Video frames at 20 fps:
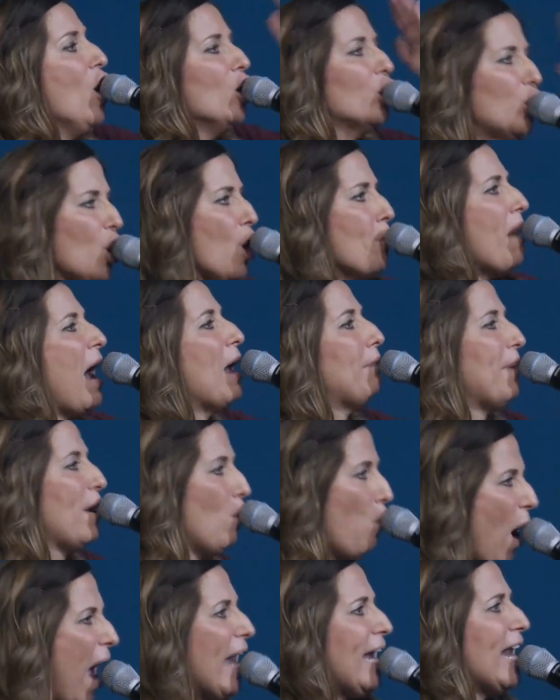you may be
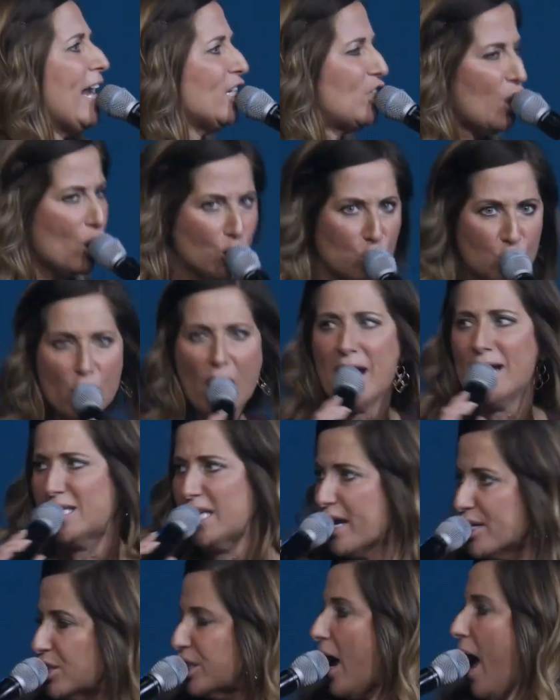waiting till
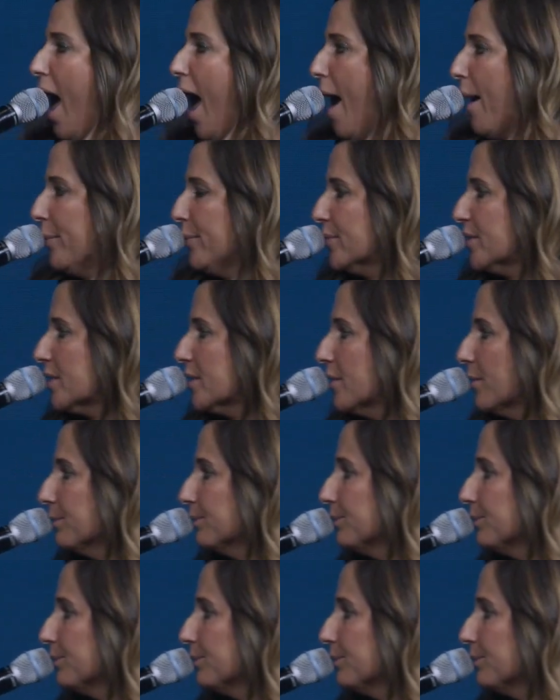Jesus comes.